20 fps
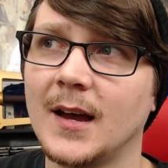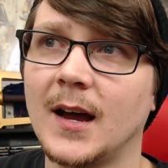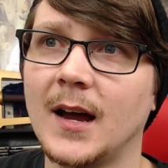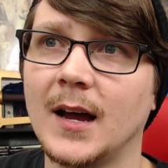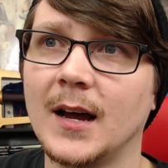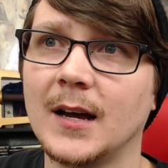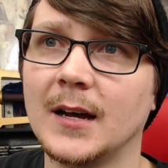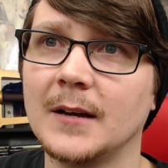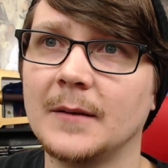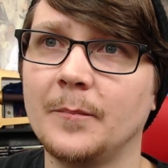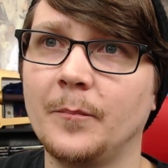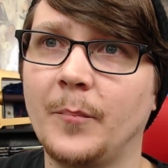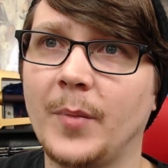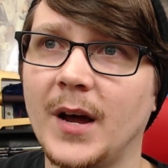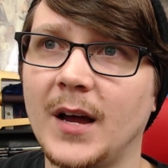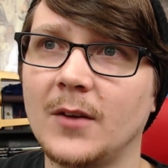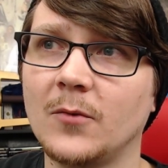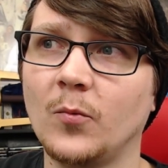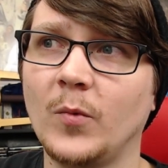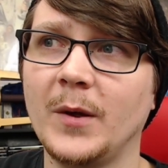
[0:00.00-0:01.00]
Um,
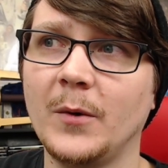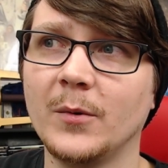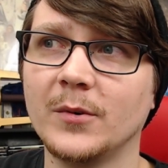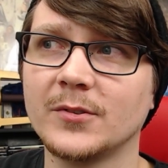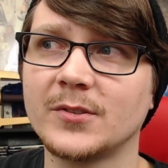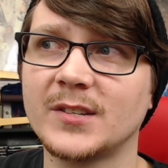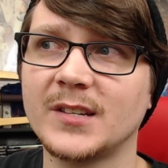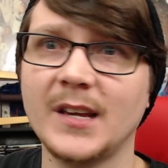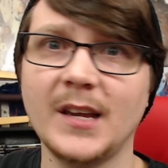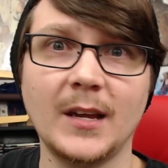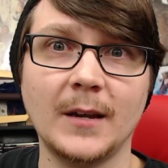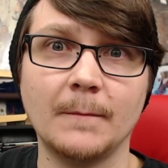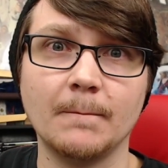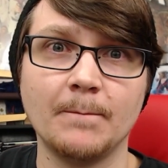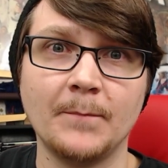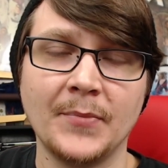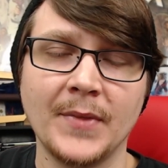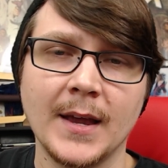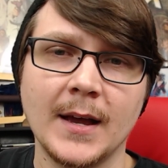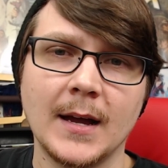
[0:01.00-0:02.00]
but we will see.
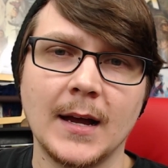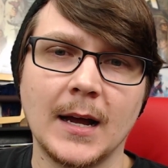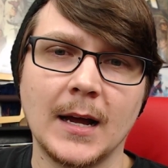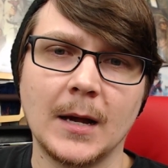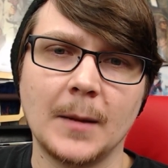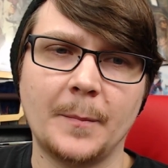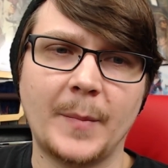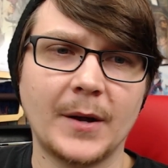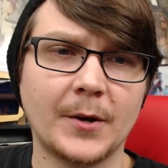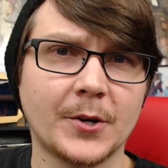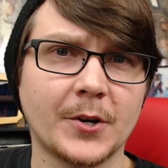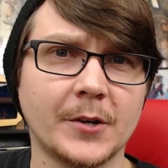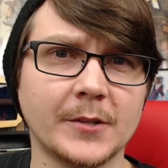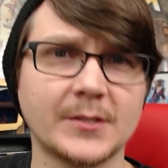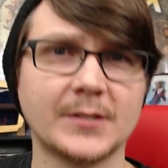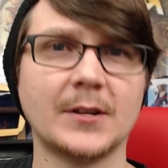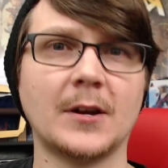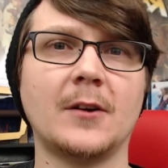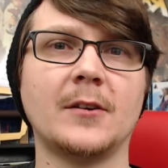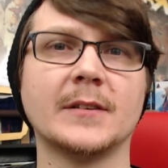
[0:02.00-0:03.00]
Uh, Better Call
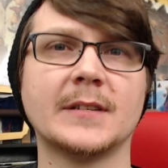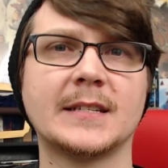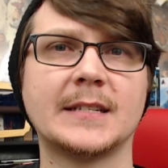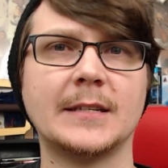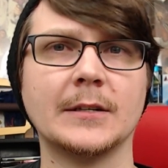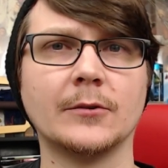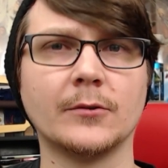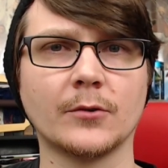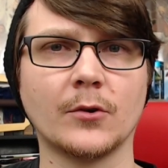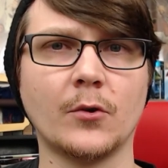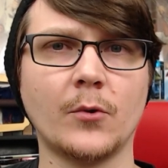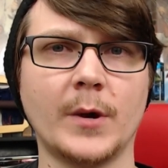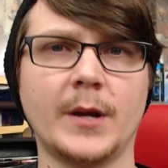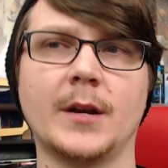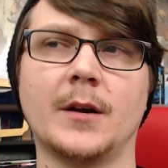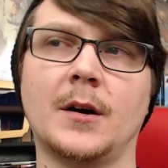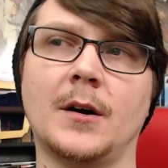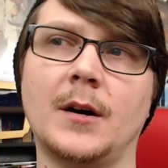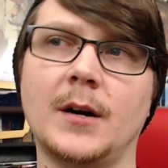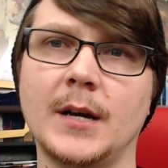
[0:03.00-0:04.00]
Saul is still going
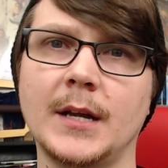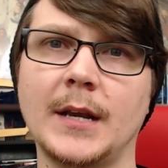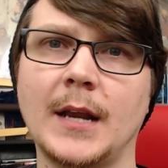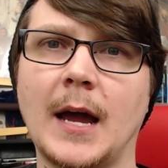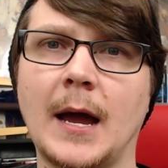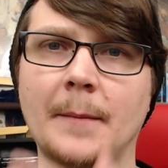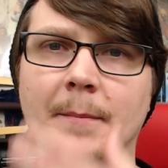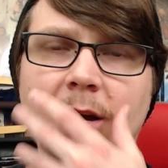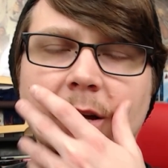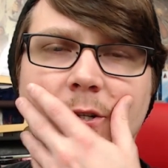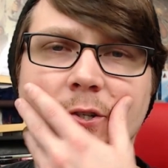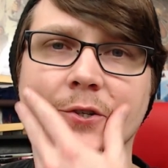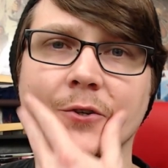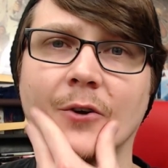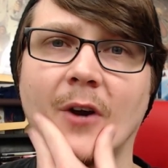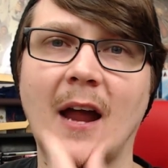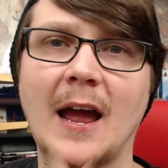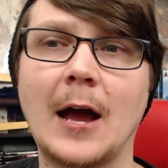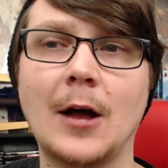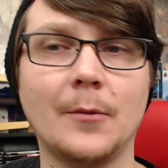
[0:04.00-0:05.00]
on. I'm not
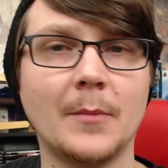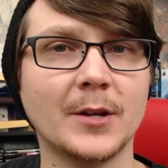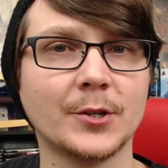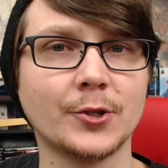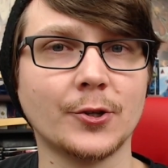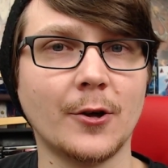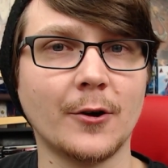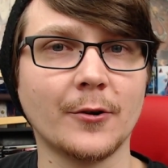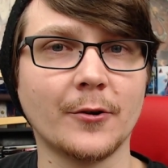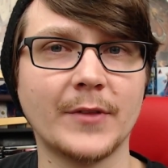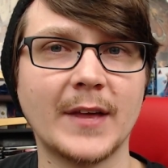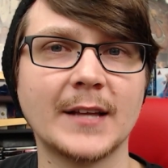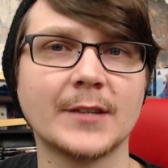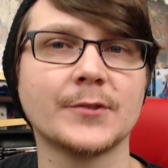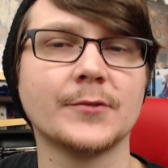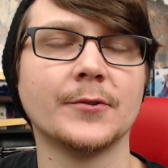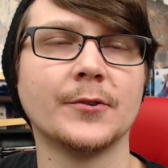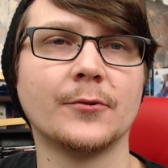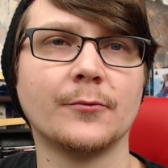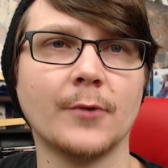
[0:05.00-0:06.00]
sure how much longer that's
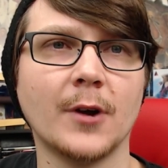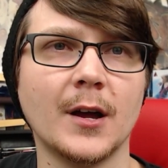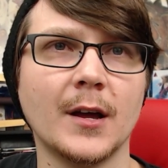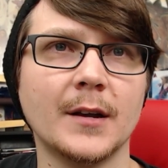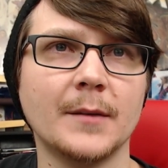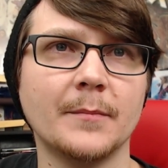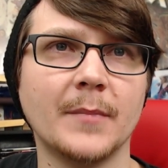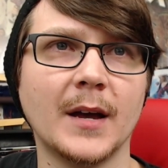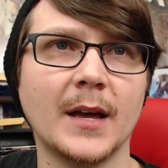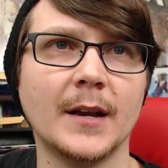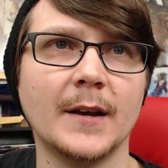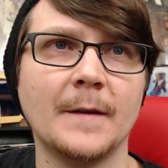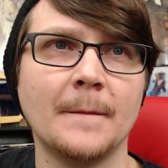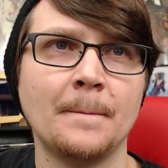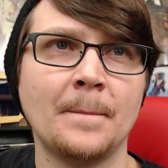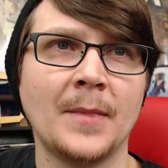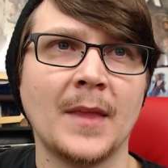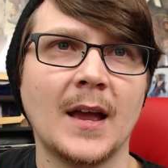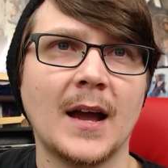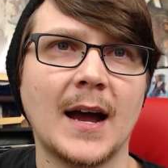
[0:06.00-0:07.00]
going to run, but
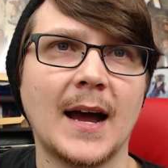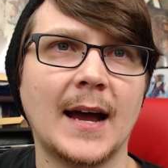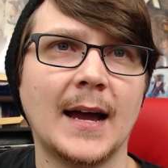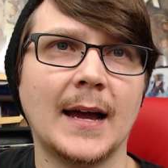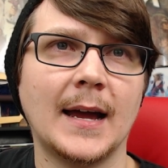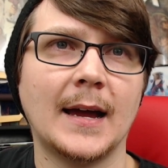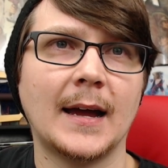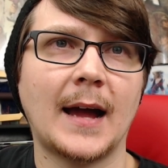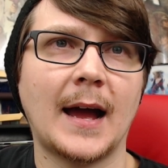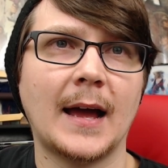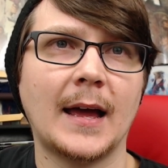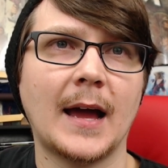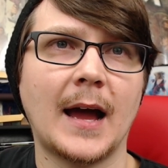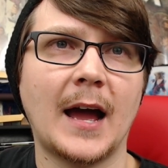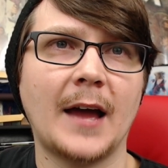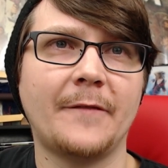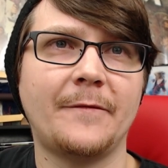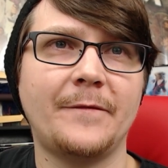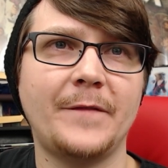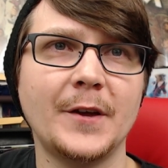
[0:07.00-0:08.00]
I,
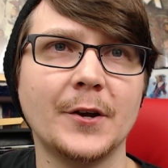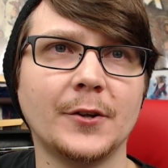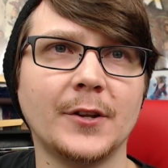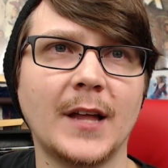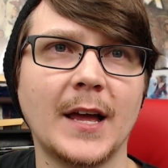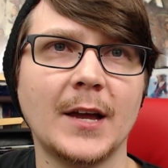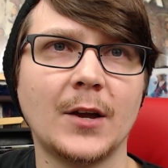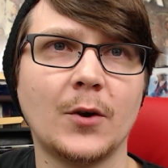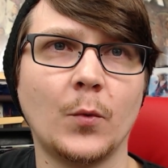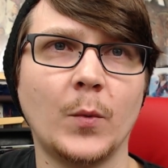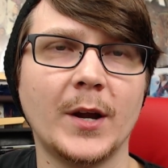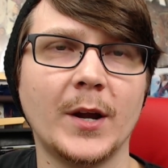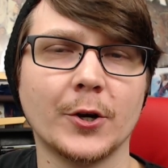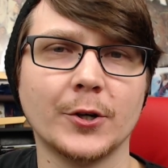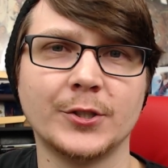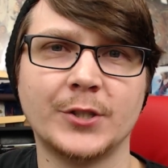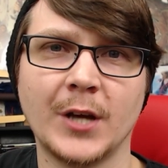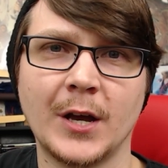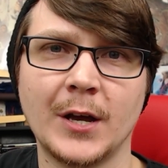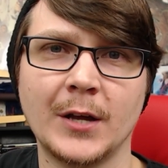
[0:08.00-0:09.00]
I feel like we are
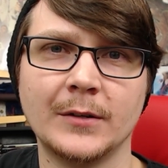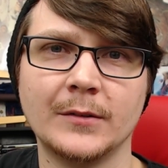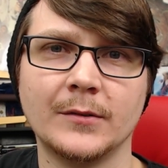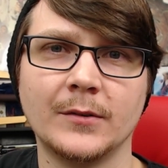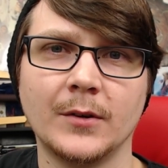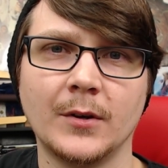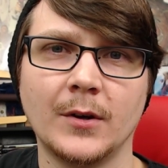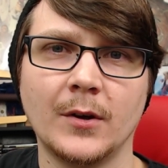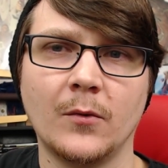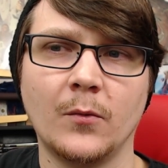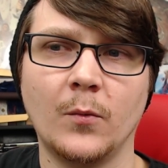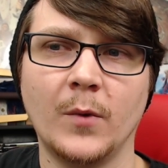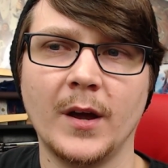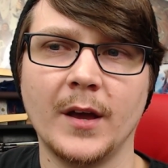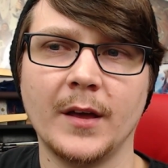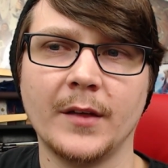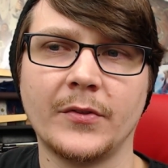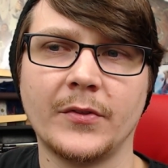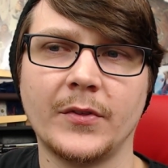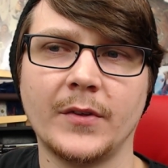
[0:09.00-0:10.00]
done
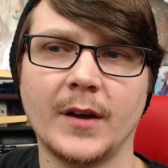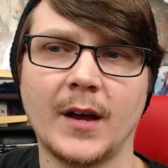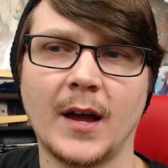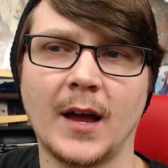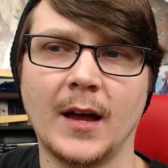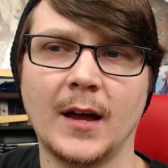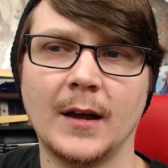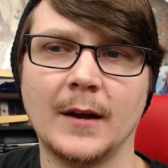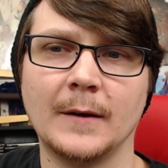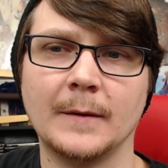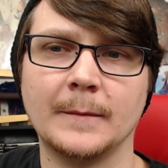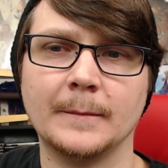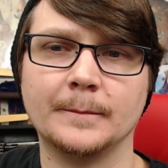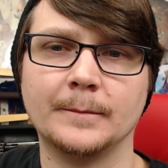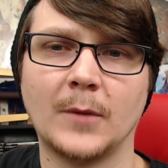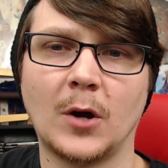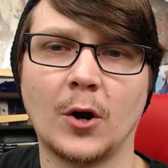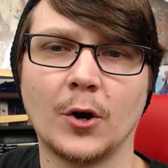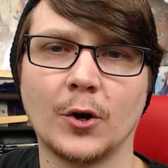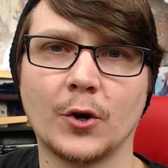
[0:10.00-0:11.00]
with
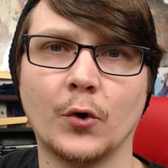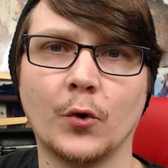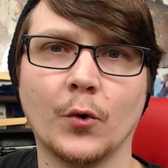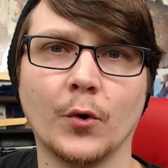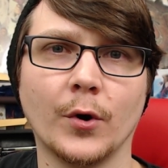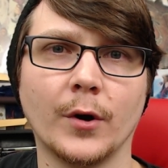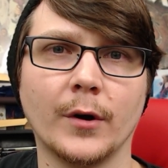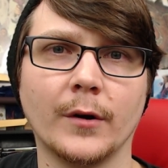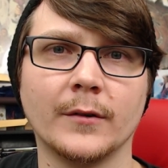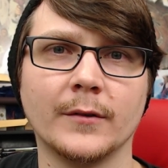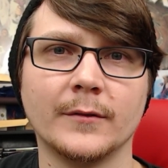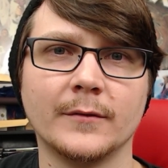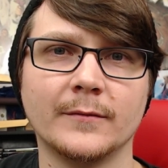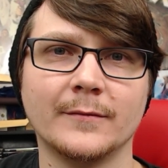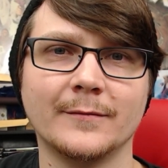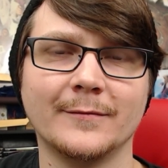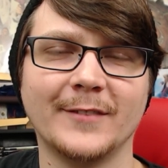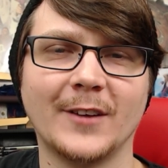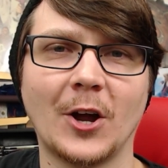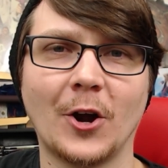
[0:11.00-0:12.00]
um, our core
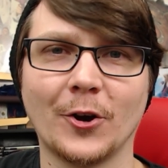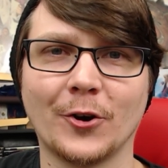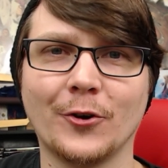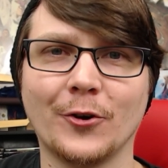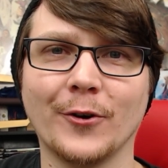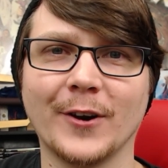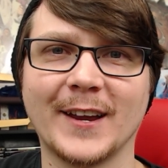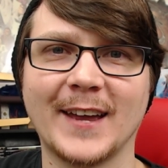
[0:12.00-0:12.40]
our core